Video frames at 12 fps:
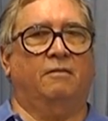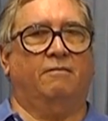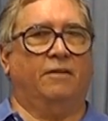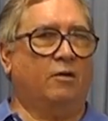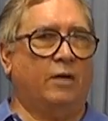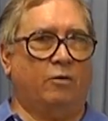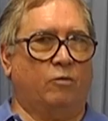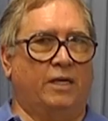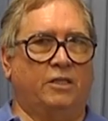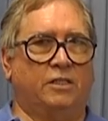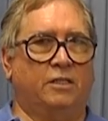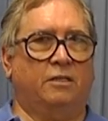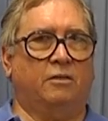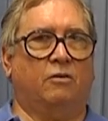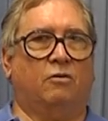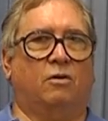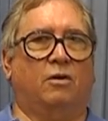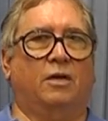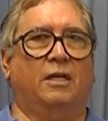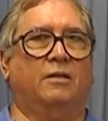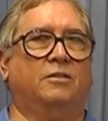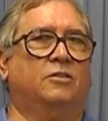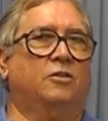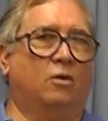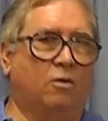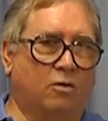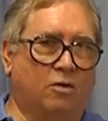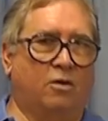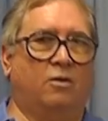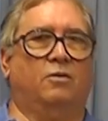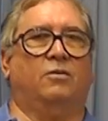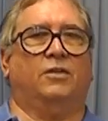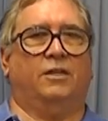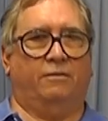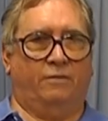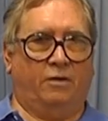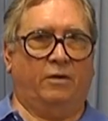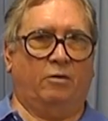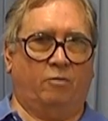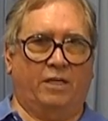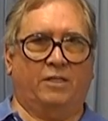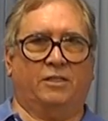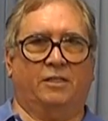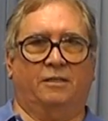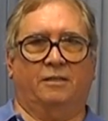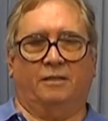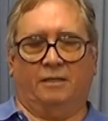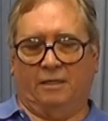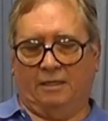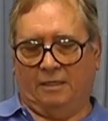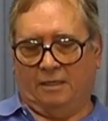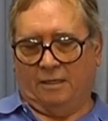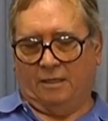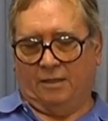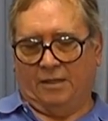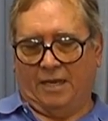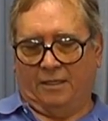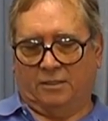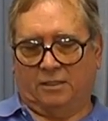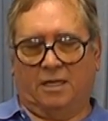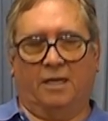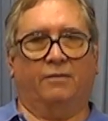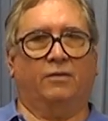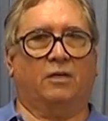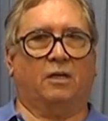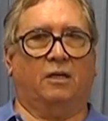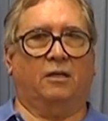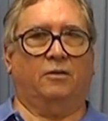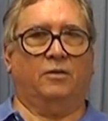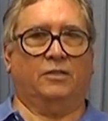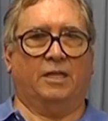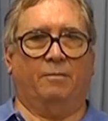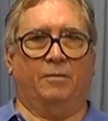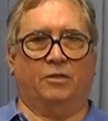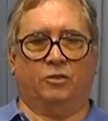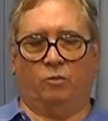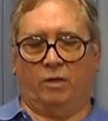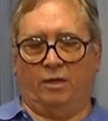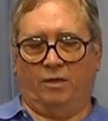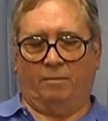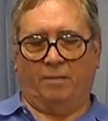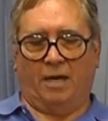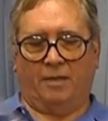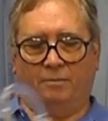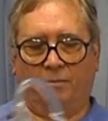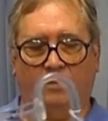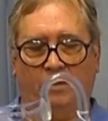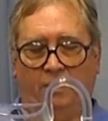very recent or it's older than very recent. And that's kind of a clue. Is that much wear in the bottom?